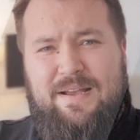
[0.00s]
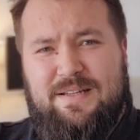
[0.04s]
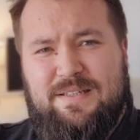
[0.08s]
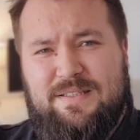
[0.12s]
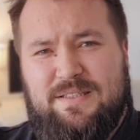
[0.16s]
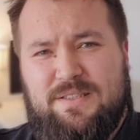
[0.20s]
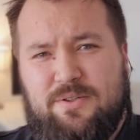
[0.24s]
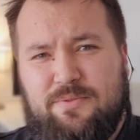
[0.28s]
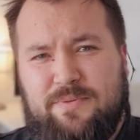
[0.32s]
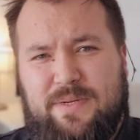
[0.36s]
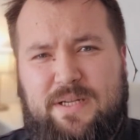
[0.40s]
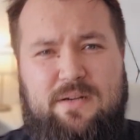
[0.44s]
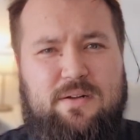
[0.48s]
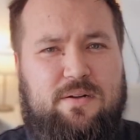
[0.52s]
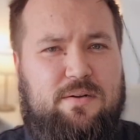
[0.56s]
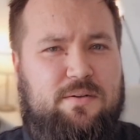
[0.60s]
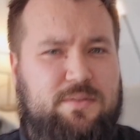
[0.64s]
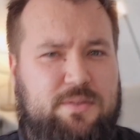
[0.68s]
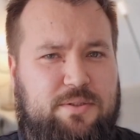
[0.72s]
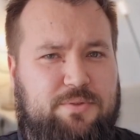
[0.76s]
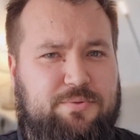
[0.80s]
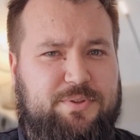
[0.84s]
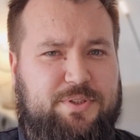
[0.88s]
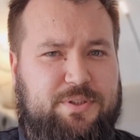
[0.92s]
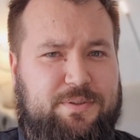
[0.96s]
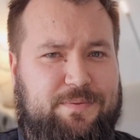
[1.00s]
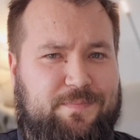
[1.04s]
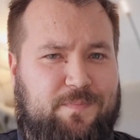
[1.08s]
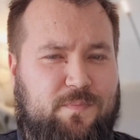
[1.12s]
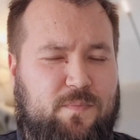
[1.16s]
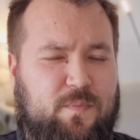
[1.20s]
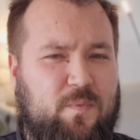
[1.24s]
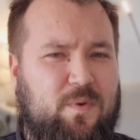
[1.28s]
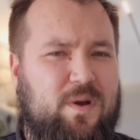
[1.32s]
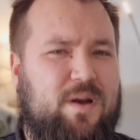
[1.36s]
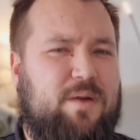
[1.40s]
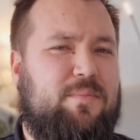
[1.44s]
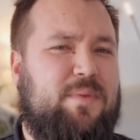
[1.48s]
So in conclusion,
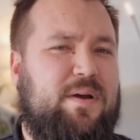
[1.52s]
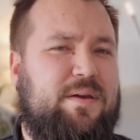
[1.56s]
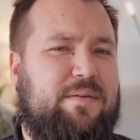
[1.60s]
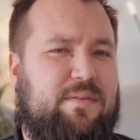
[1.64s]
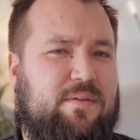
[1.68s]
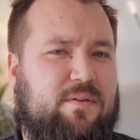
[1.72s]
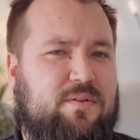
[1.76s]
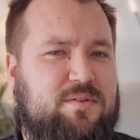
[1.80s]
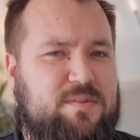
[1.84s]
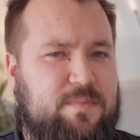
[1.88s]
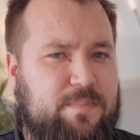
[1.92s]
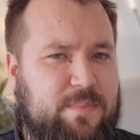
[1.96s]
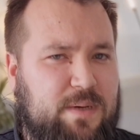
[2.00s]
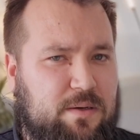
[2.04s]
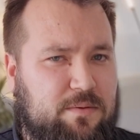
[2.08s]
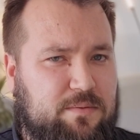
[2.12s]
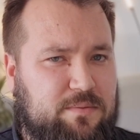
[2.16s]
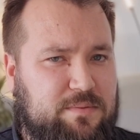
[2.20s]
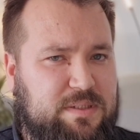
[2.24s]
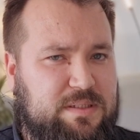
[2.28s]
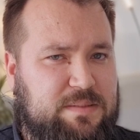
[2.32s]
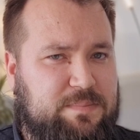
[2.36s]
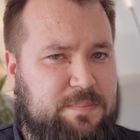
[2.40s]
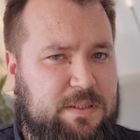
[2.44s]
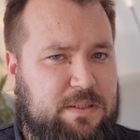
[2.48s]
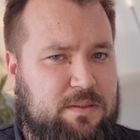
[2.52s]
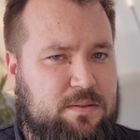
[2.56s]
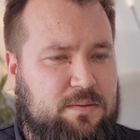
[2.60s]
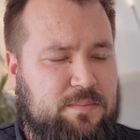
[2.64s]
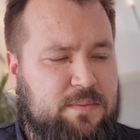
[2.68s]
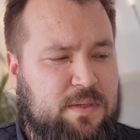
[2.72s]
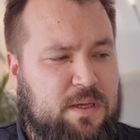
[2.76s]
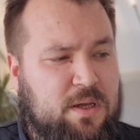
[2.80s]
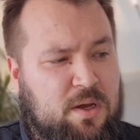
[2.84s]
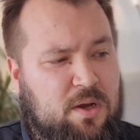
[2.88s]
what are my thoughts about Respell?